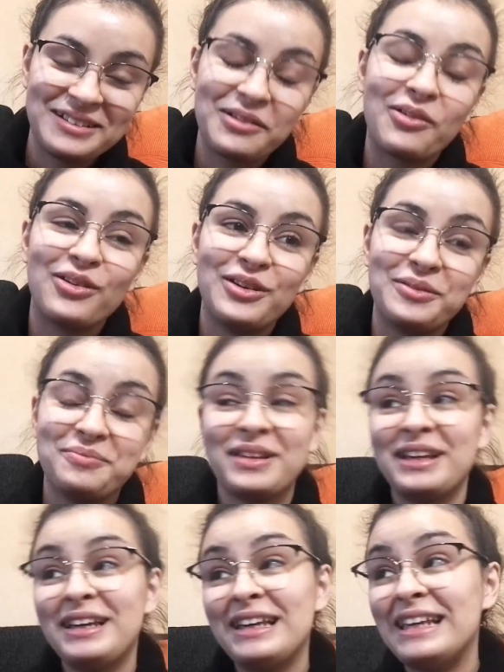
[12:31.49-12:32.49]
or
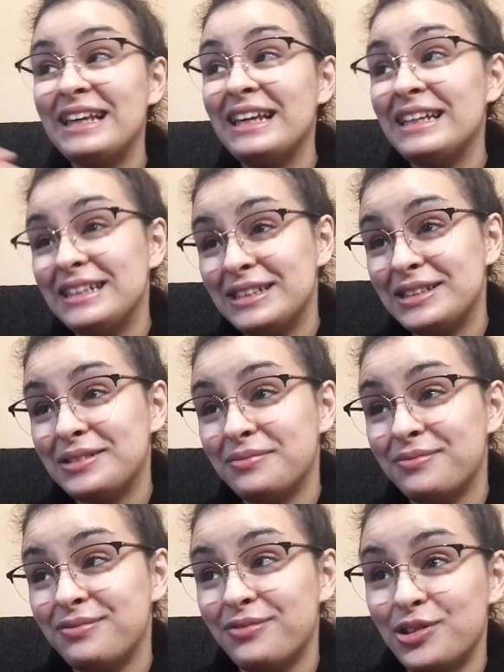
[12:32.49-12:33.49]
his
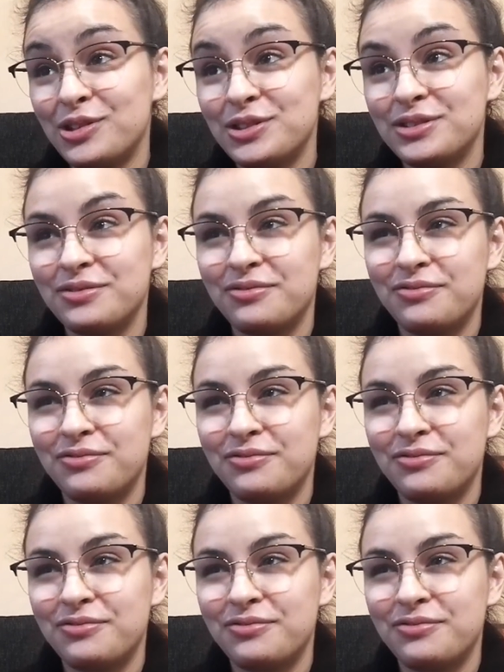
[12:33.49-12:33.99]
first